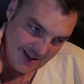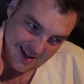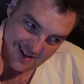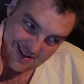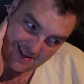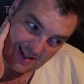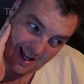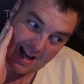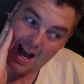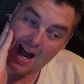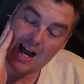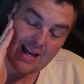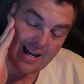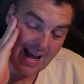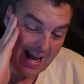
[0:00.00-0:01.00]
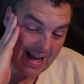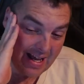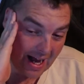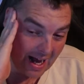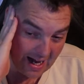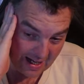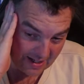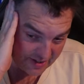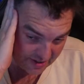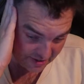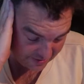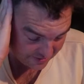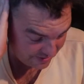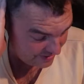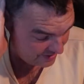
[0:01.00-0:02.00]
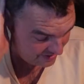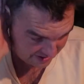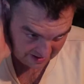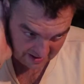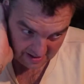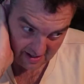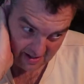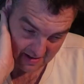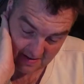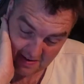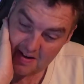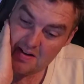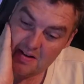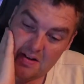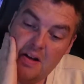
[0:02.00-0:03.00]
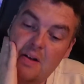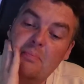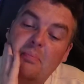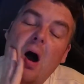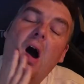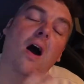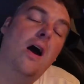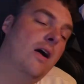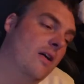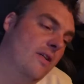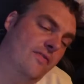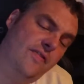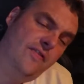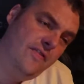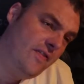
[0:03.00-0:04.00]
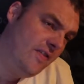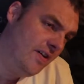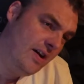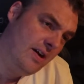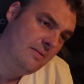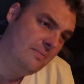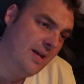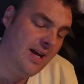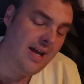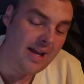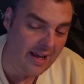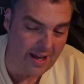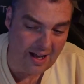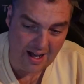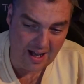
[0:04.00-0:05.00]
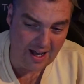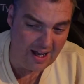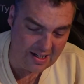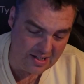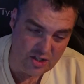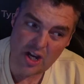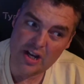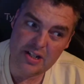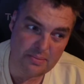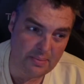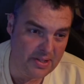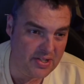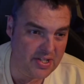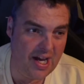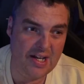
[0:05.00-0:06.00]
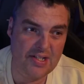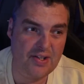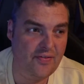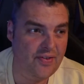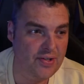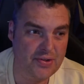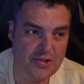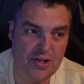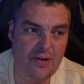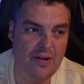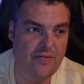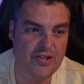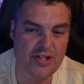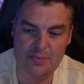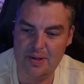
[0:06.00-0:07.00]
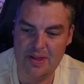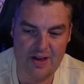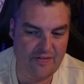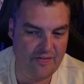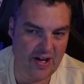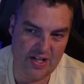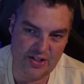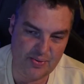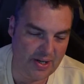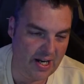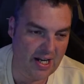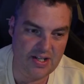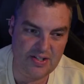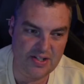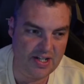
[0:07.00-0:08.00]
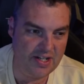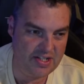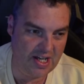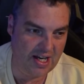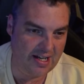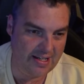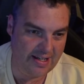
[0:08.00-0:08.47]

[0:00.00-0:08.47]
Like, I hate Arsenal. But, fuck me, I genuinely start to feel sorry for some of their fans when I listen to Ty.